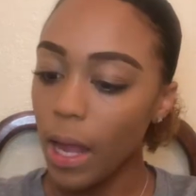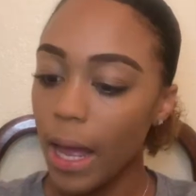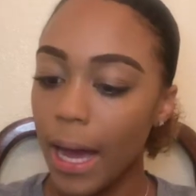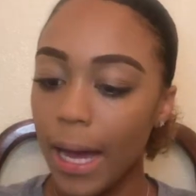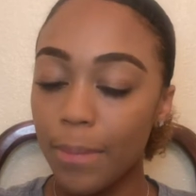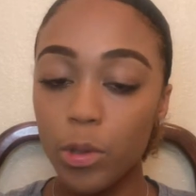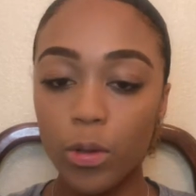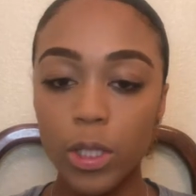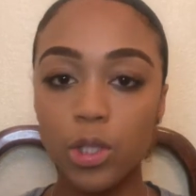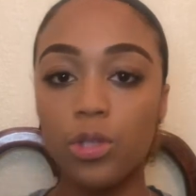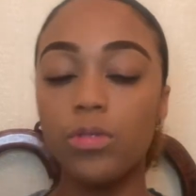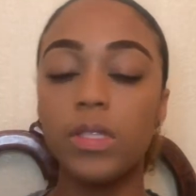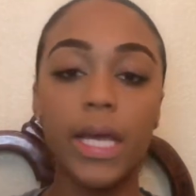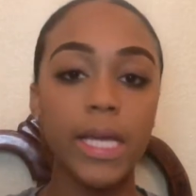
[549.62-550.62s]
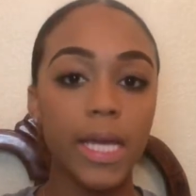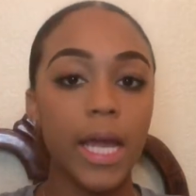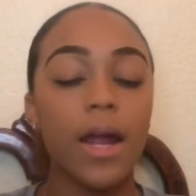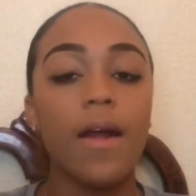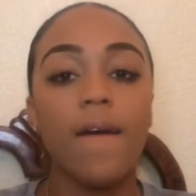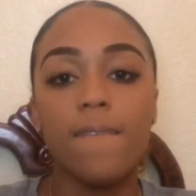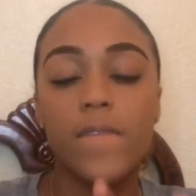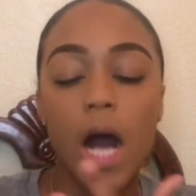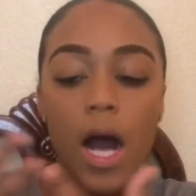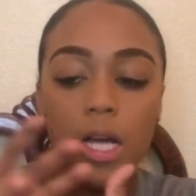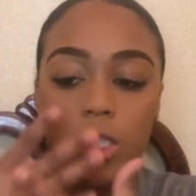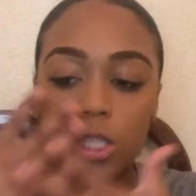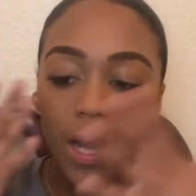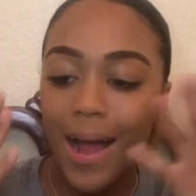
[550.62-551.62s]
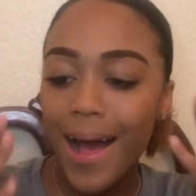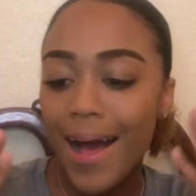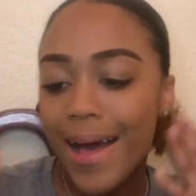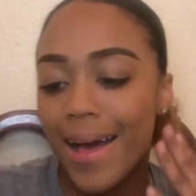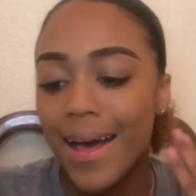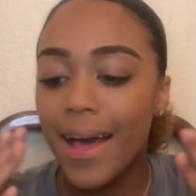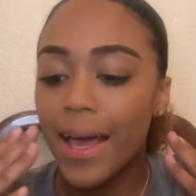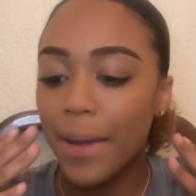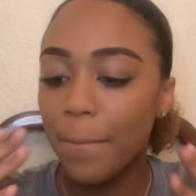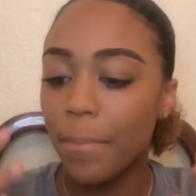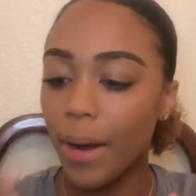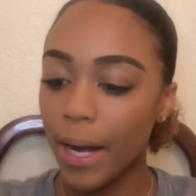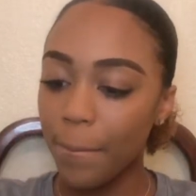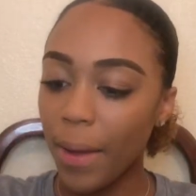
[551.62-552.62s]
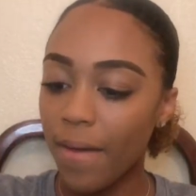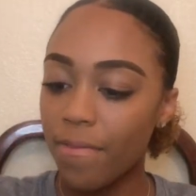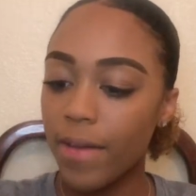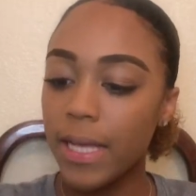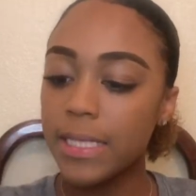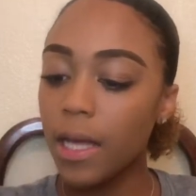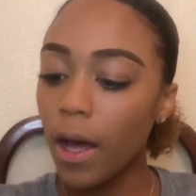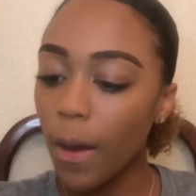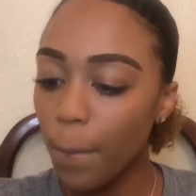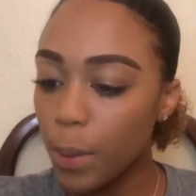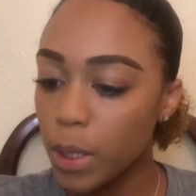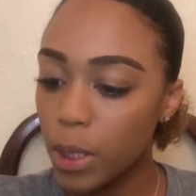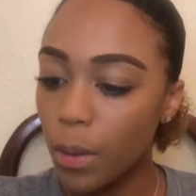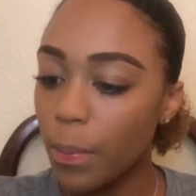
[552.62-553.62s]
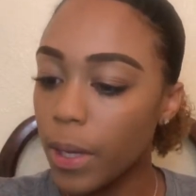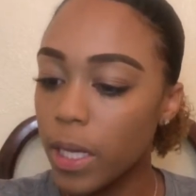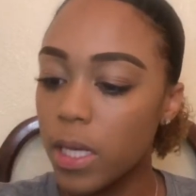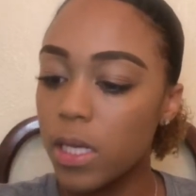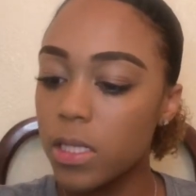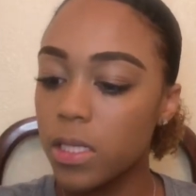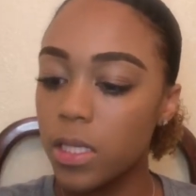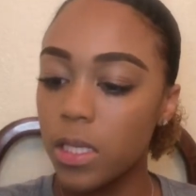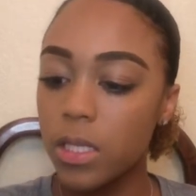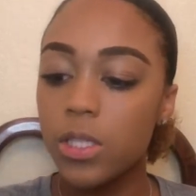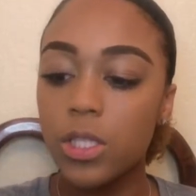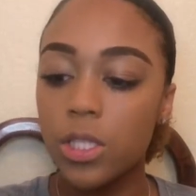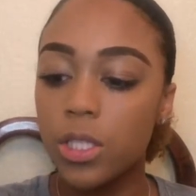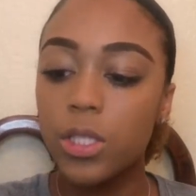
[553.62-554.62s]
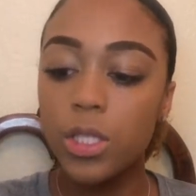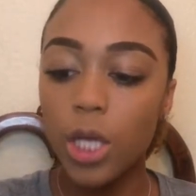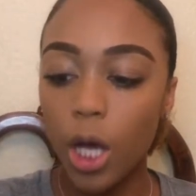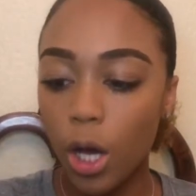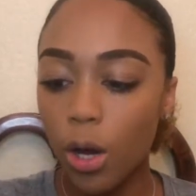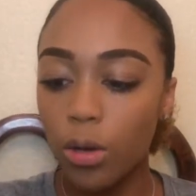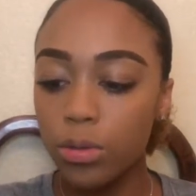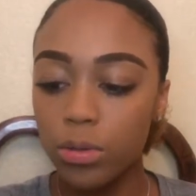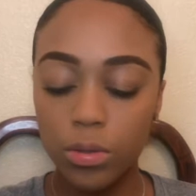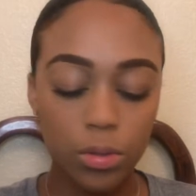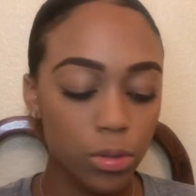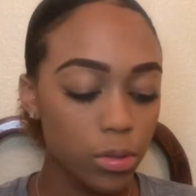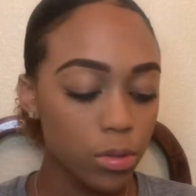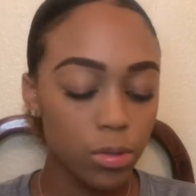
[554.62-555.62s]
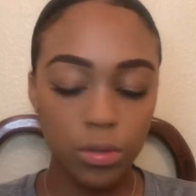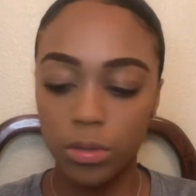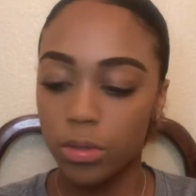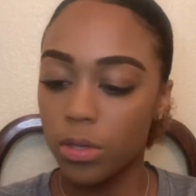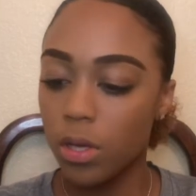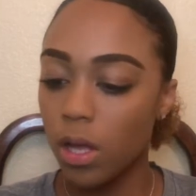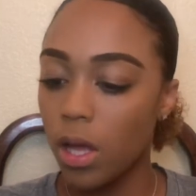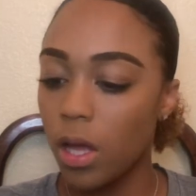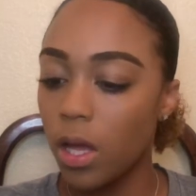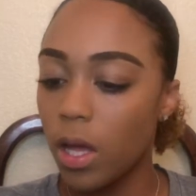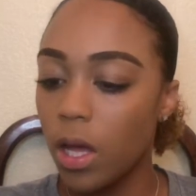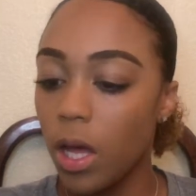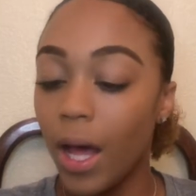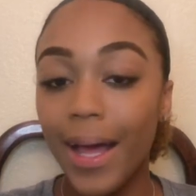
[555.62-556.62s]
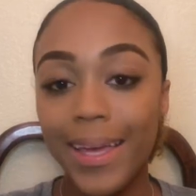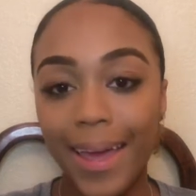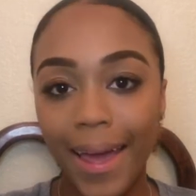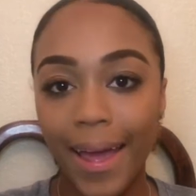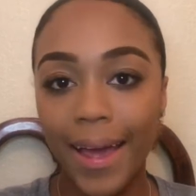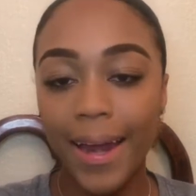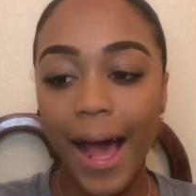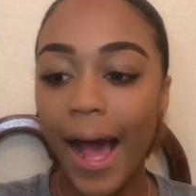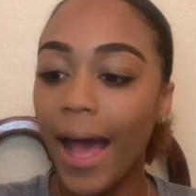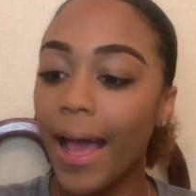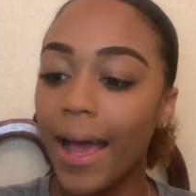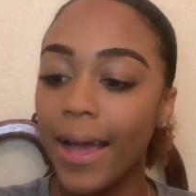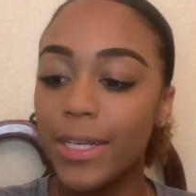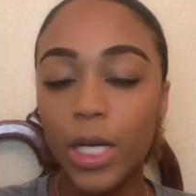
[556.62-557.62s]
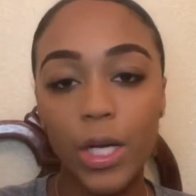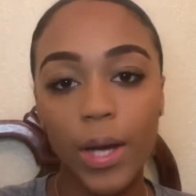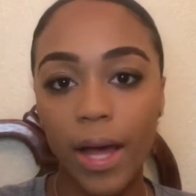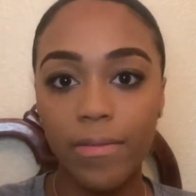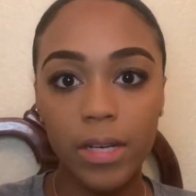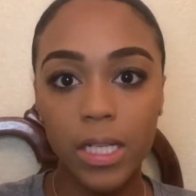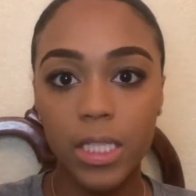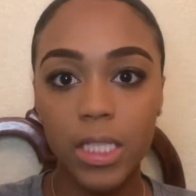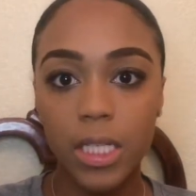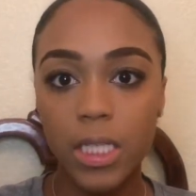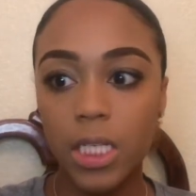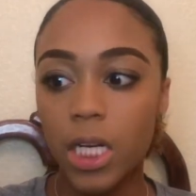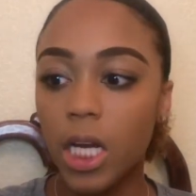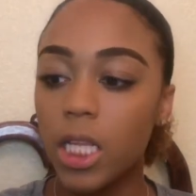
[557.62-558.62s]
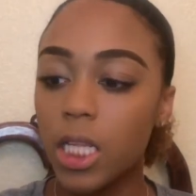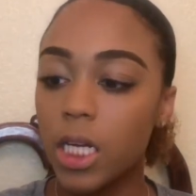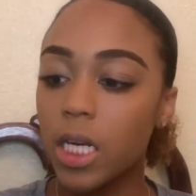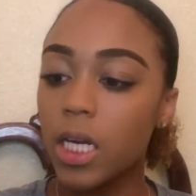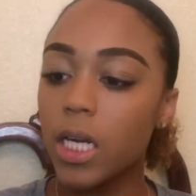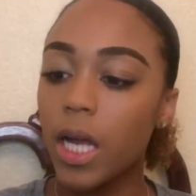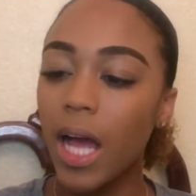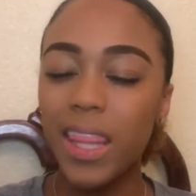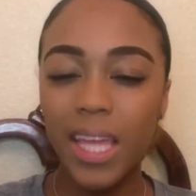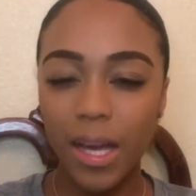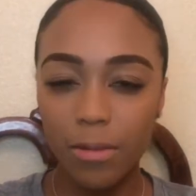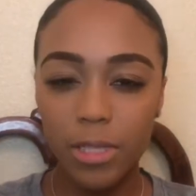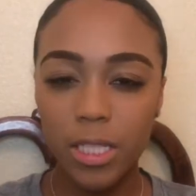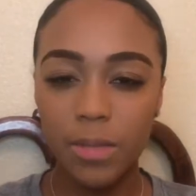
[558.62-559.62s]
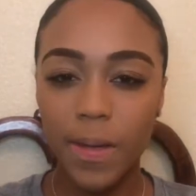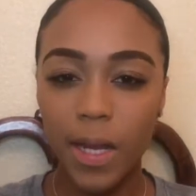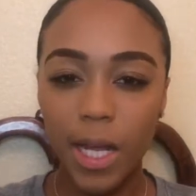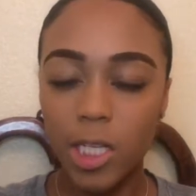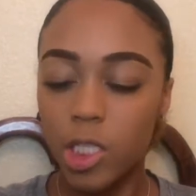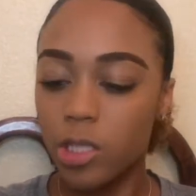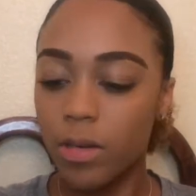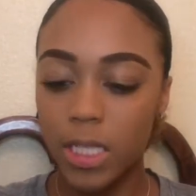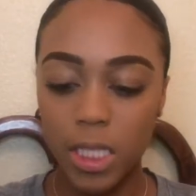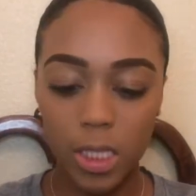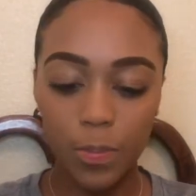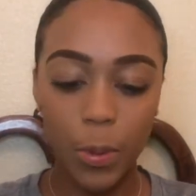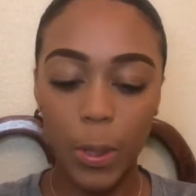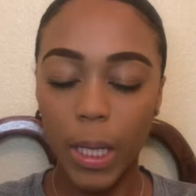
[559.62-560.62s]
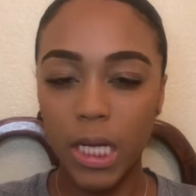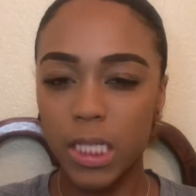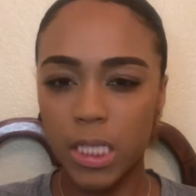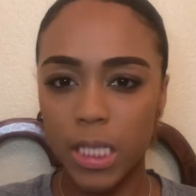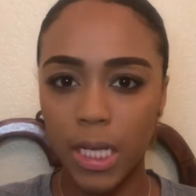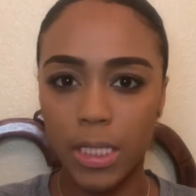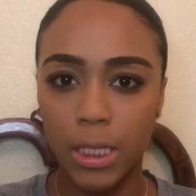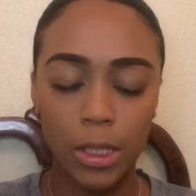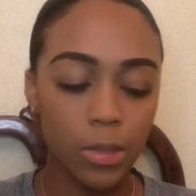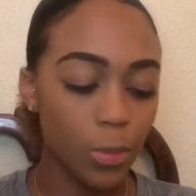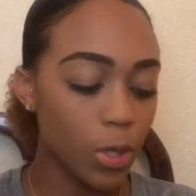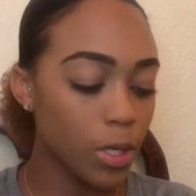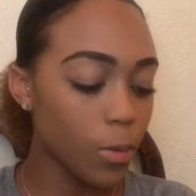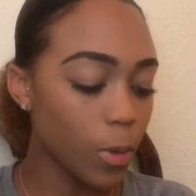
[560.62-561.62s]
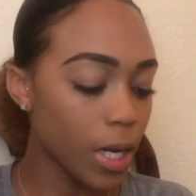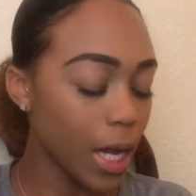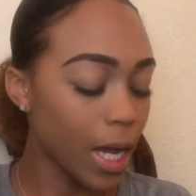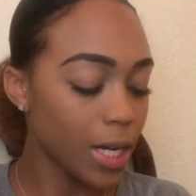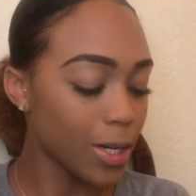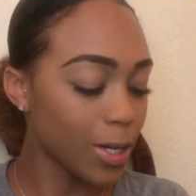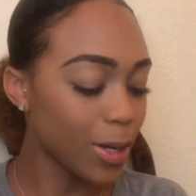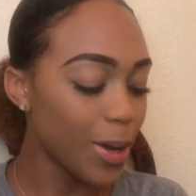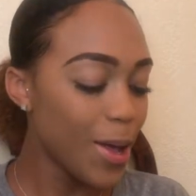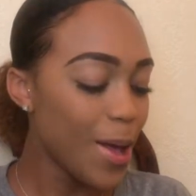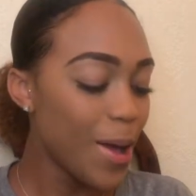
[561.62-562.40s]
I'm going to take care of under eye and brighten my face up a little bit. So, again, I don't have a concealer color. I think I'm just being extra at this point. I just like to use more than one. I don't know.